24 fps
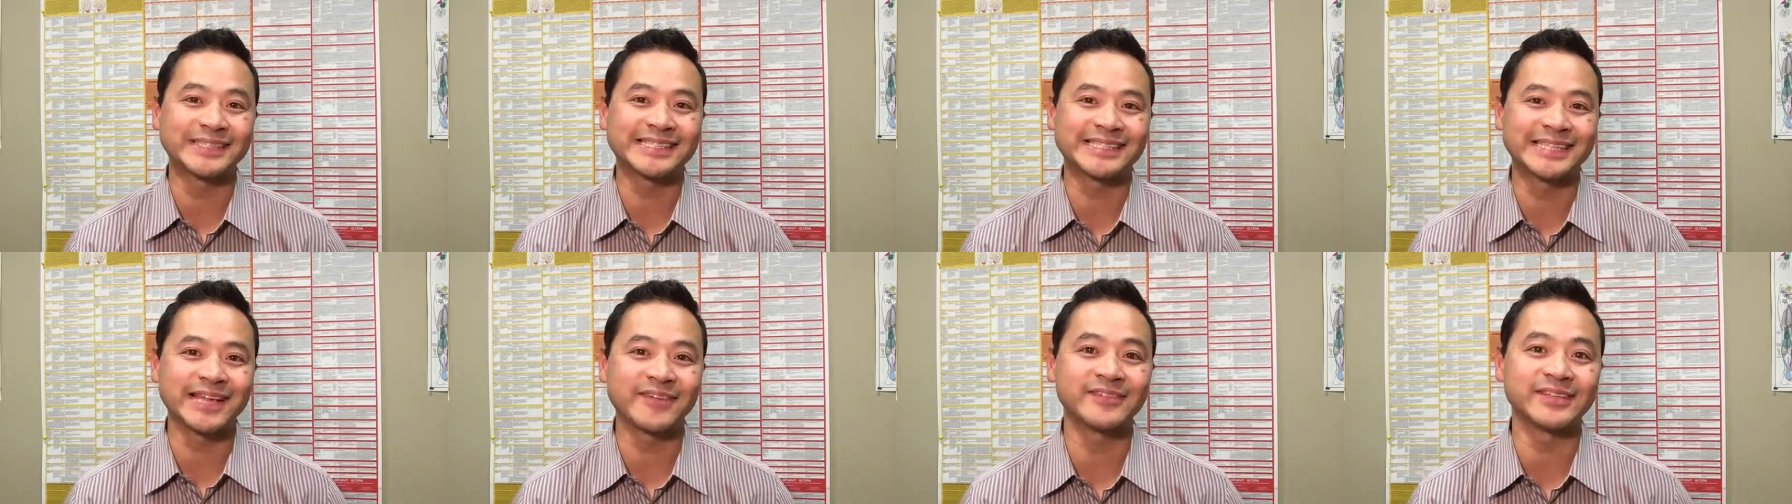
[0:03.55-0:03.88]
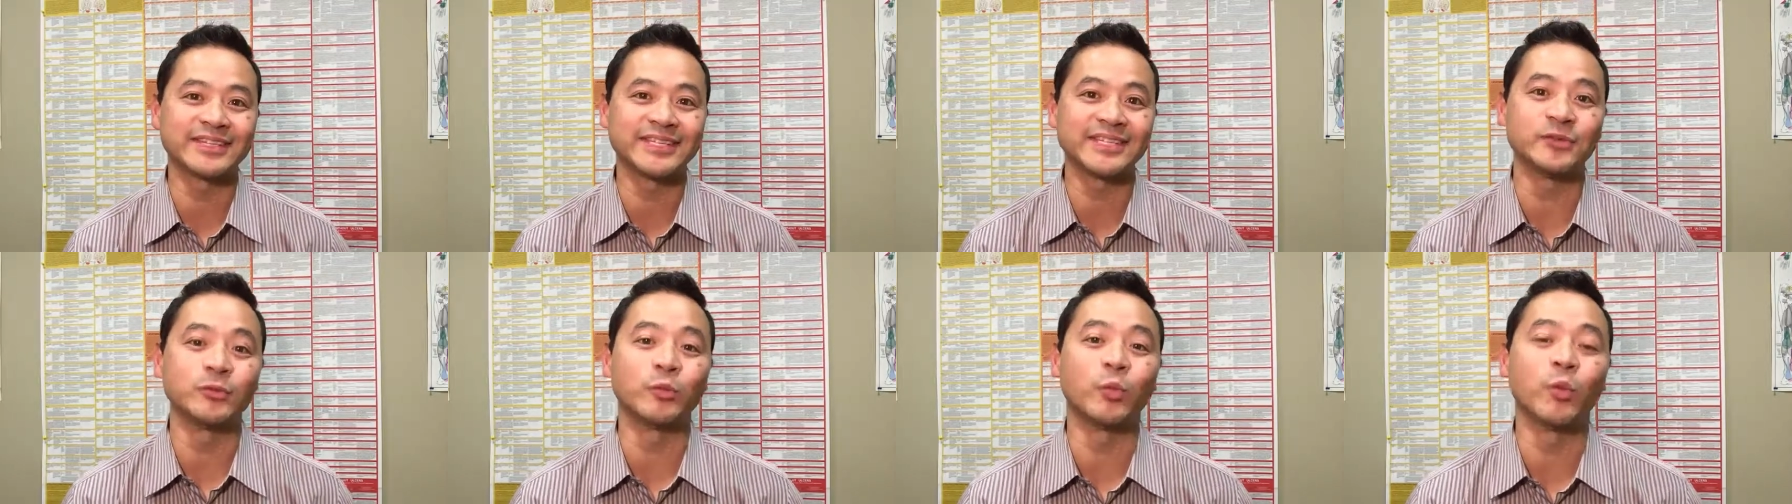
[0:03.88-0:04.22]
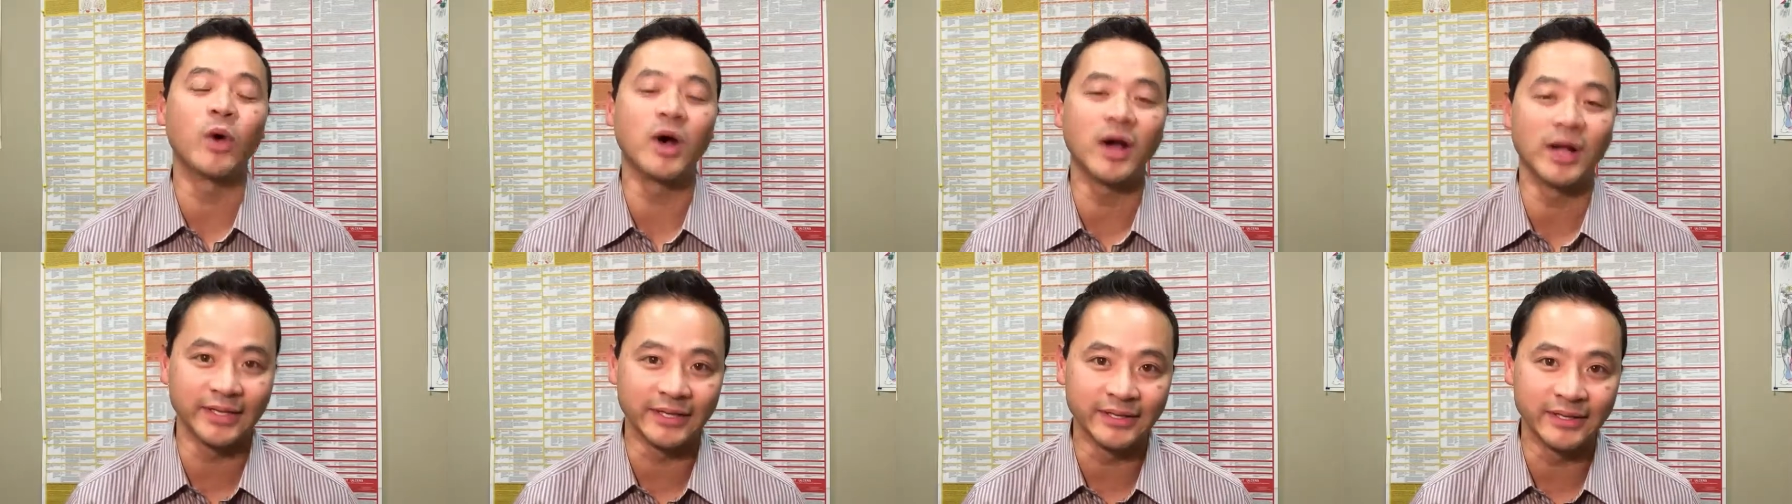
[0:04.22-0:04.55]

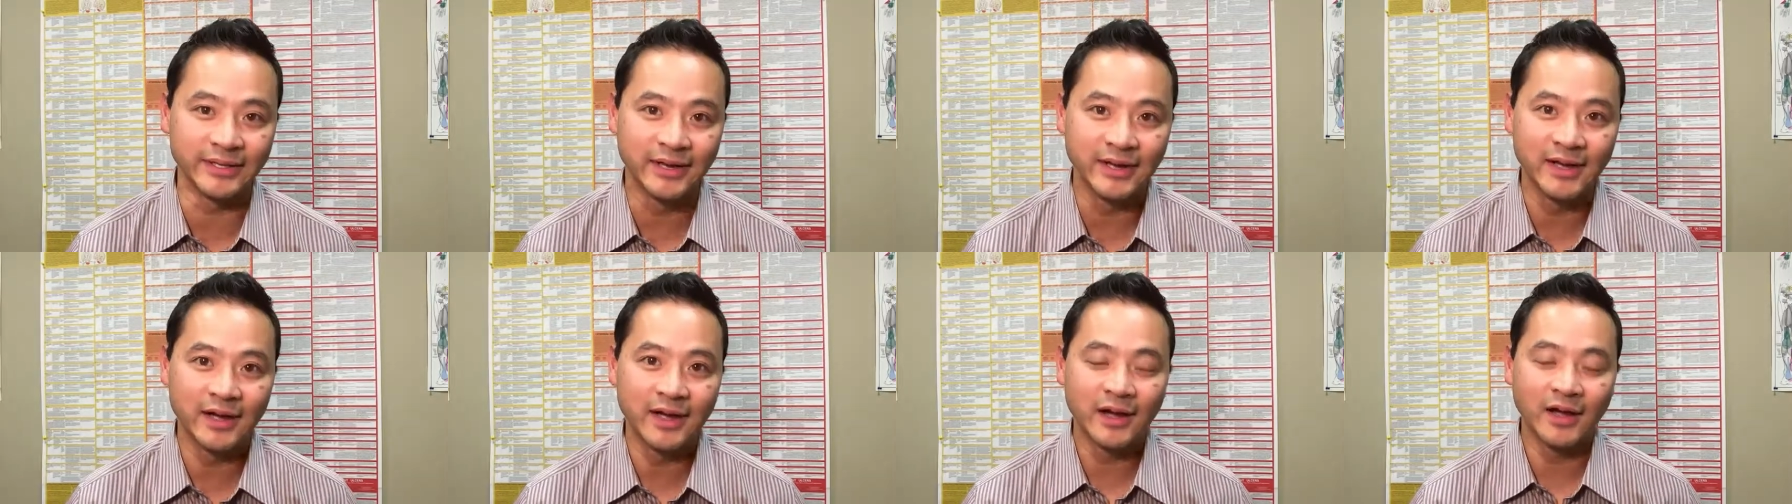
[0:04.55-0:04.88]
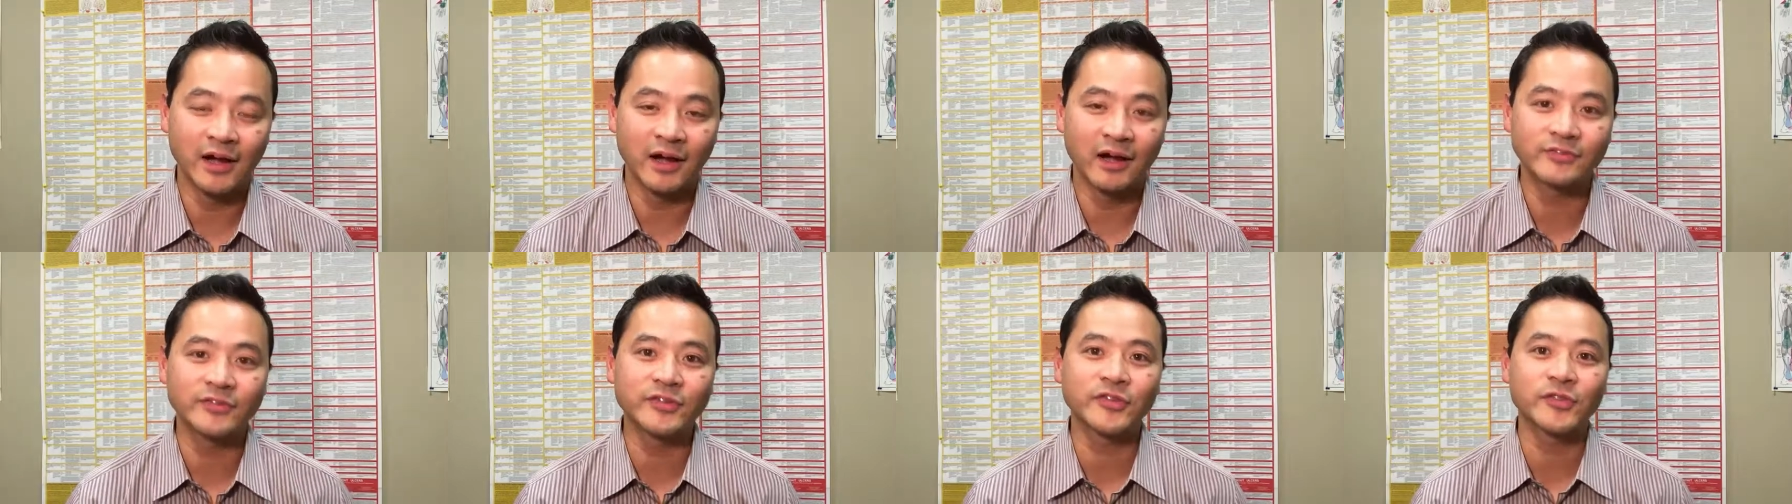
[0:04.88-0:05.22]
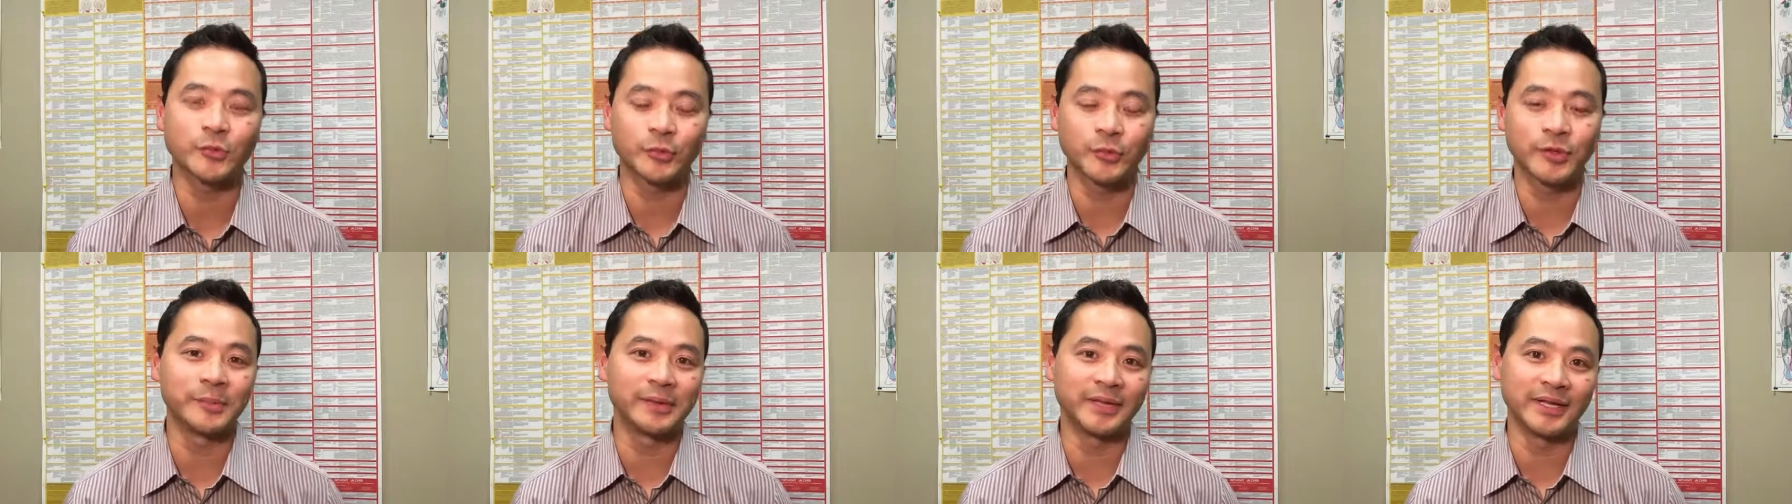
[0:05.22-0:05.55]
71 of the
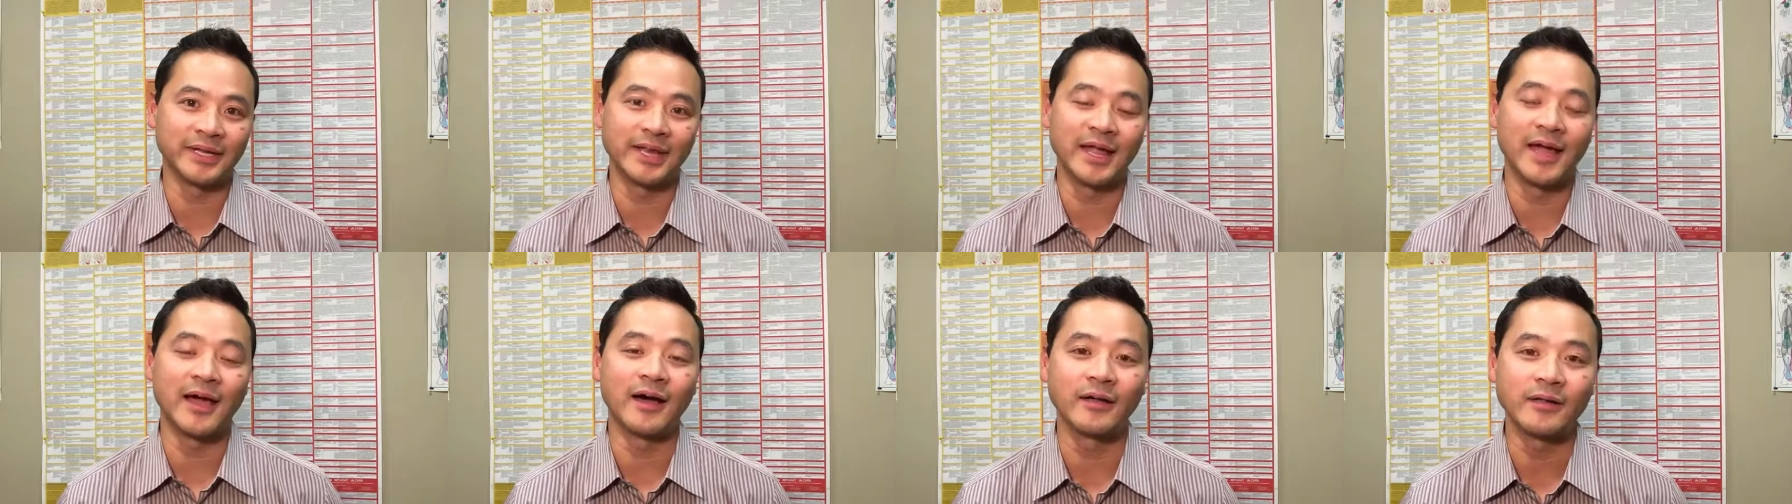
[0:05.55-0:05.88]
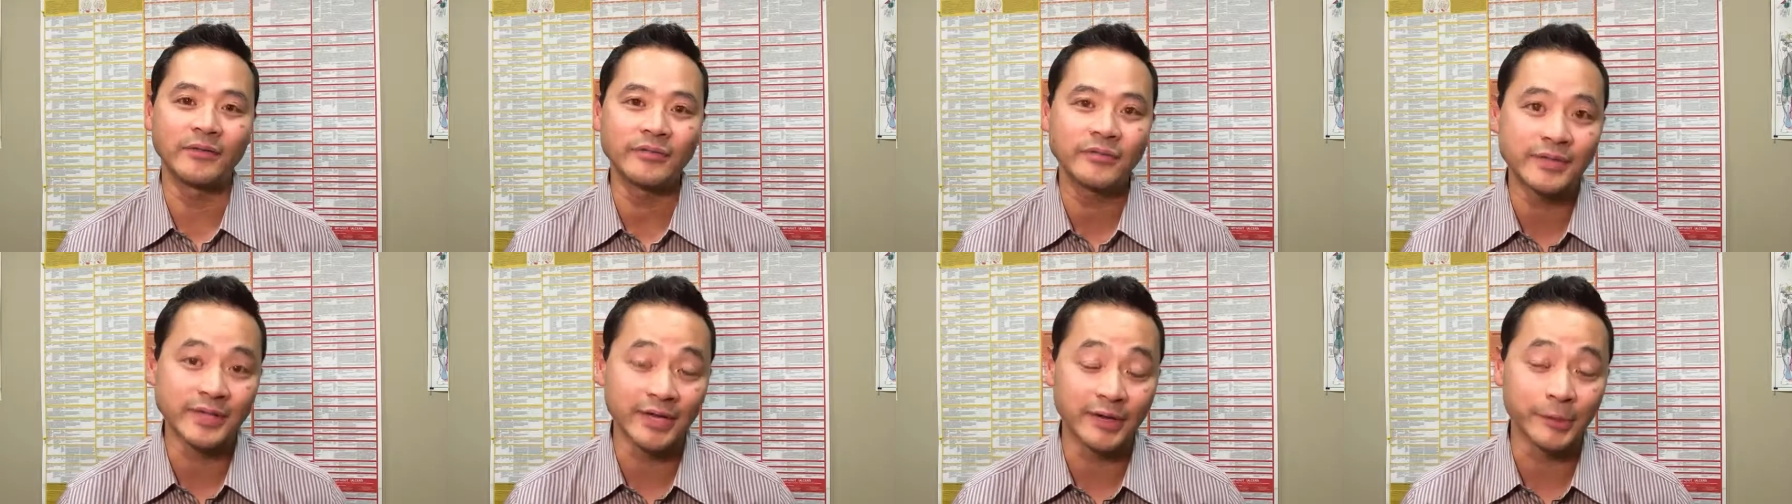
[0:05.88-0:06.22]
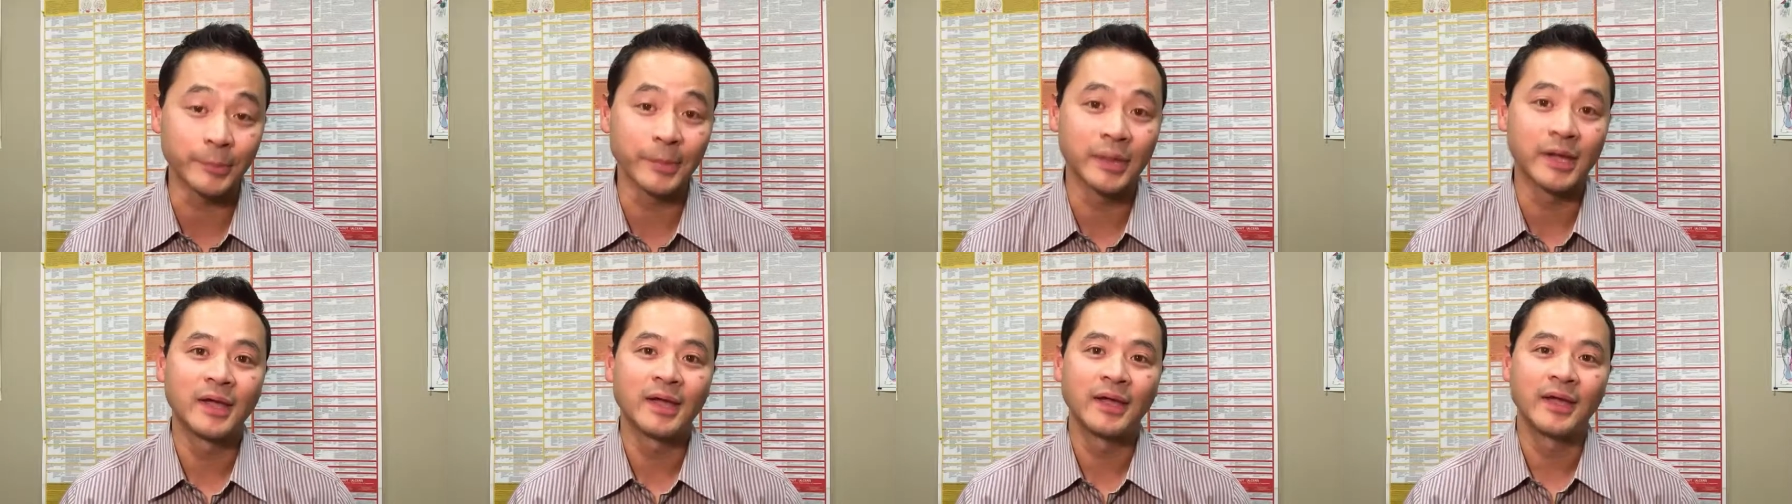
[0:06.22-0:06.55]
3-Minute Health Tip.